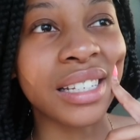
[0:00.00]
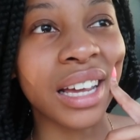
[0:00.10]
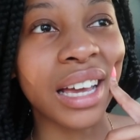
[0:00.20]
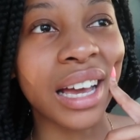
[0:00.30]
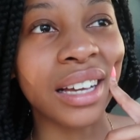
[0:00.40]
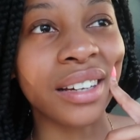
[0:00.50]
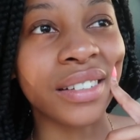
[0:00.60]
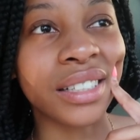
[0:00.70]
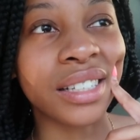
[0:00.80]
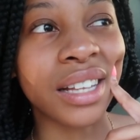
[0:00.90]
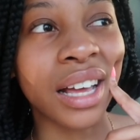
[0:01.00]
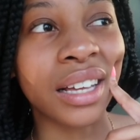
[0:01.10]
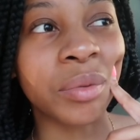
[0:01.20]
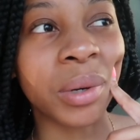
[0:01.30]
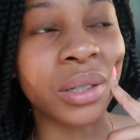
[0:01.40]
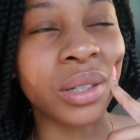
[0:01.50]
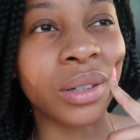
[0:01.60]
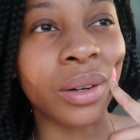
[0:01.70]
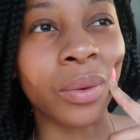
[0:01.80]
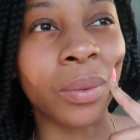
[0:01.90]
it's like anger and sad, but I
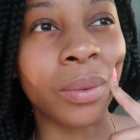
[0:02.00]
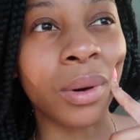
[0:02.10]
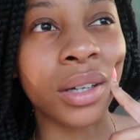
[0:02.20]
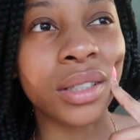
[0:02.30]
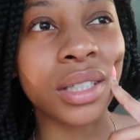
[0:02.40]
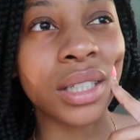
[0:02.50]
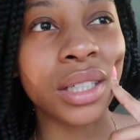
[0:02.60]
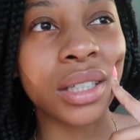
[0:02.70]
don't know what